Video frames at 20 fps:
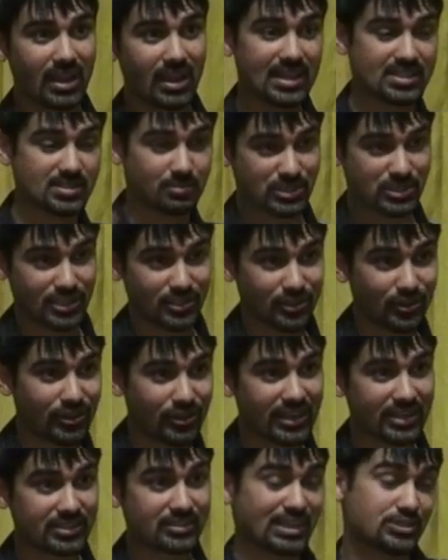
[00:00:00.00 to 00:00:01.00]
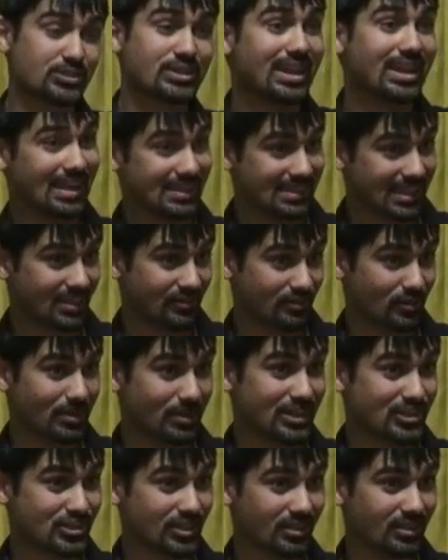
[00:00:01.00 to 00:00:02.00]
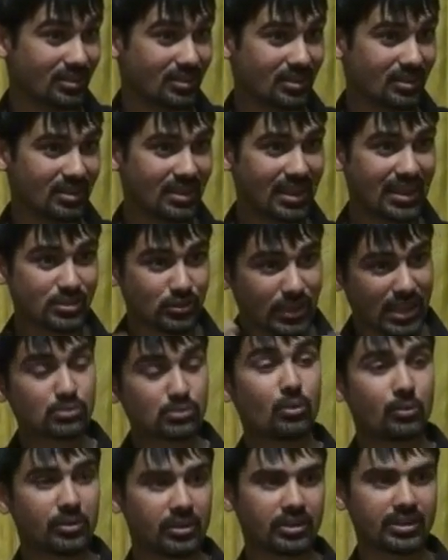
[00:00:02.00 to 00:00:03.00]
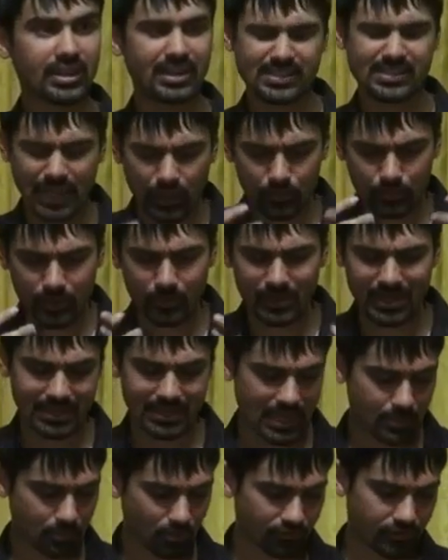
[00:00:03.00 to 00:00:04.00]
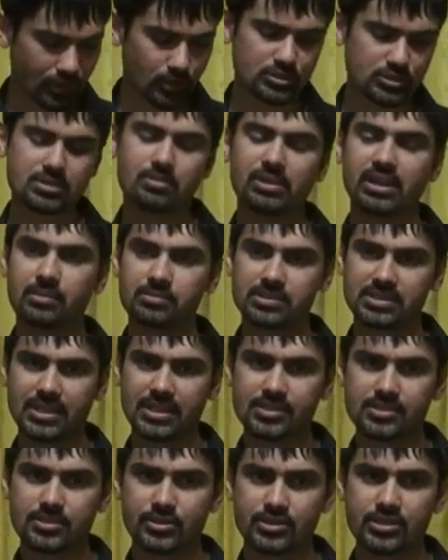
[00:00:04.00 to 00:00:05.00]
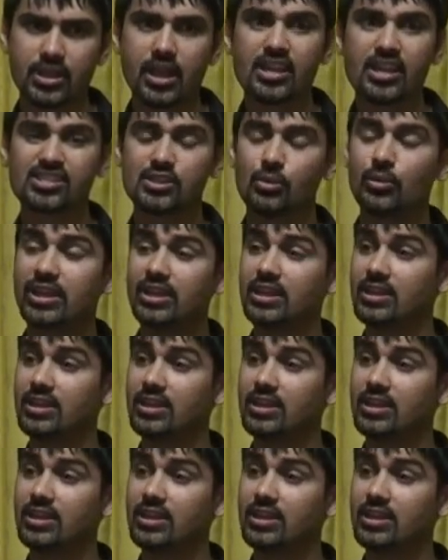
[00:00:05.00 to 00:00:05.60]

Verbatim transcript: and some machine learning to actually get at that information? And so that's what we're looking at, is how can we enable phones to become sensors so we can